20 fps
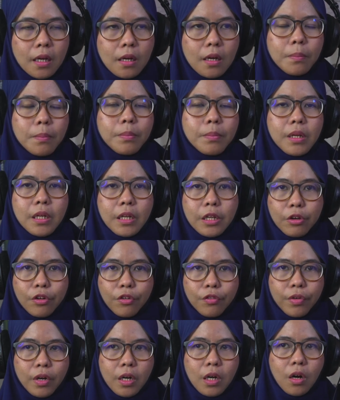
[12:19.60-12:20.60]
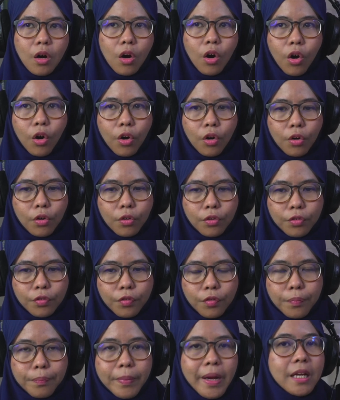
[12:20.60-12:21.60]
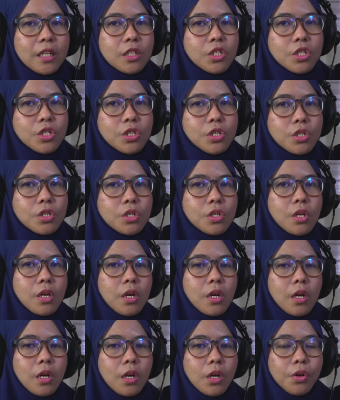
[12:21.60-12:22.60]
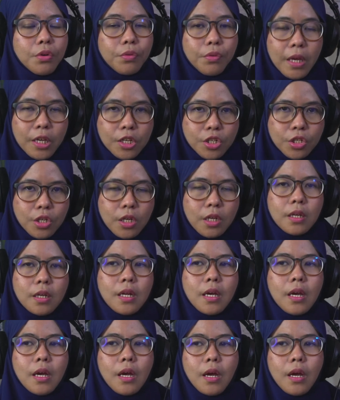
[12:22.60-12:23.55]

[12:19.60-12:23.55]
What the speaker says: believer of batch creation,